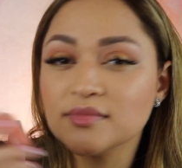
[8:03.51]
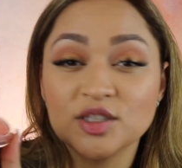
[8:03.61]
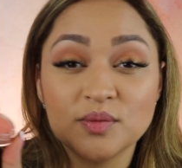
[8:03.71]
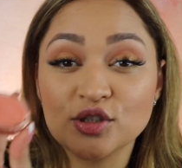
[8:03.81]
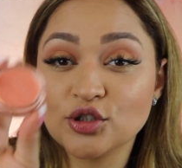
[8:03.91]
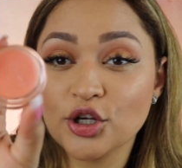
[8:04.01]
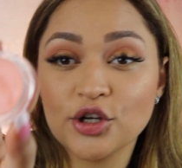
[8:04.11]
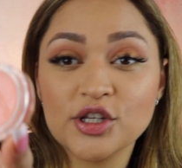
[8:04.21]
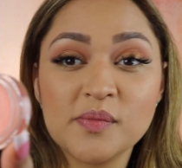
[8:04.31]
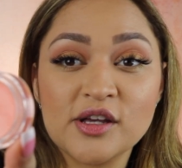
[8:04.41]
It smells so
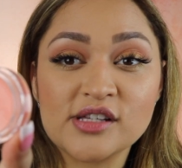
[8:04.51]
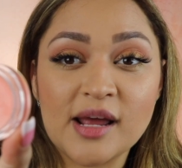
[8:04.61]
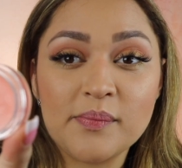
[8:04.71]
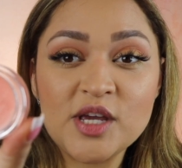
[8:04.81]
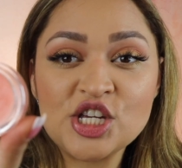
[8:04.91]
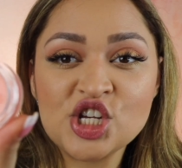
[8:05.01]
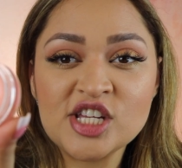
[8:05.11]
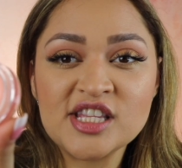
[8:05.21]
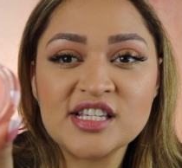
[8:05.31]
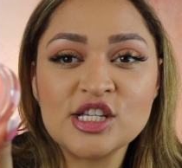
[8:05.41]
good. It smells like
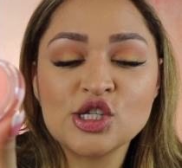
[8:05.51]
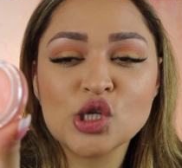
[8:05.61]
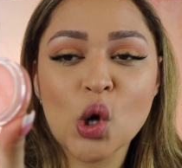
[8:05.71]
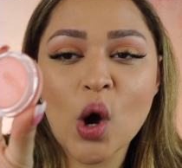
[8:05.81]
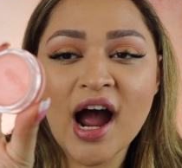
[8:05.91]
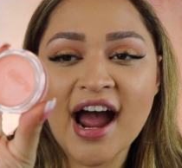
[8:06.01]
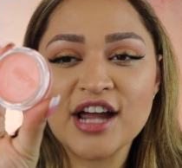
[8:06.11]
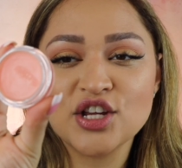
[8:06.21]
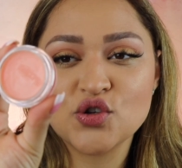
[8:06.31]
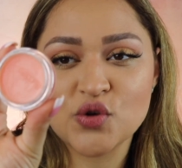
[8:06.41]
peachy. This is so
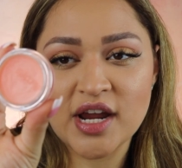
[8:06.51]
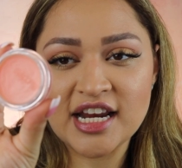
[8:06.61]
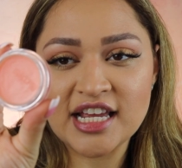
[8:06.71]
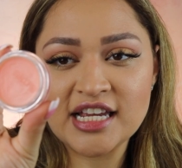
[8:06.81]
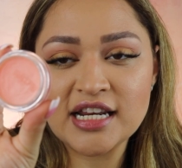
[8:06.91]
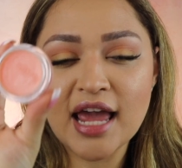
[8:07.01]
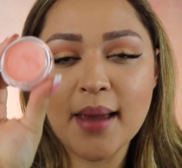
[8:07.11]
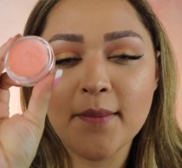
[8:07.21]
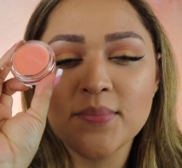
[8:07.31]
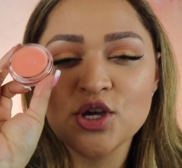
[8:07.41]
hydrating
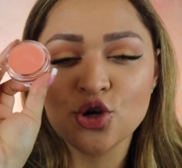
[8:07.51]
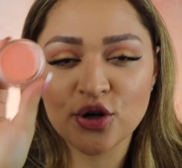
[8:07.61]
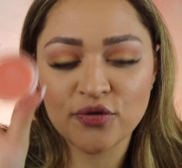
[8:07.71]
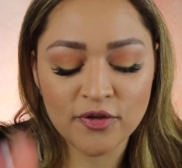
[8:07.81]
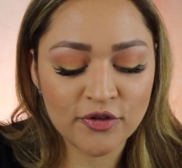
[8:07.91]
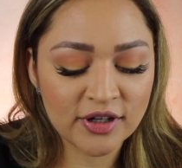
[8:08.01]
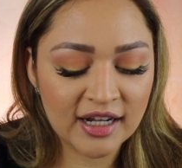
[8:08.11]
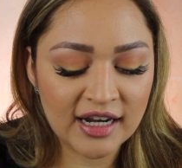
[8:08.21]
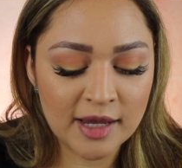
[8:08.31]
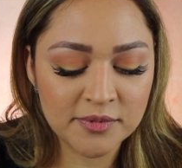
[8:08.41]
and beautiful for
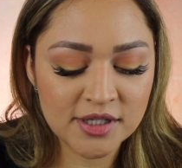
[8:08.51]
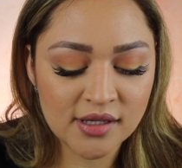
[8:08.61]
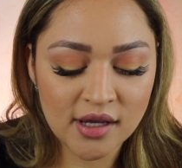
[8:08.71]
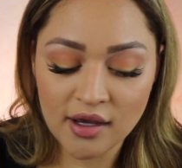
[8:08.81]
the lips.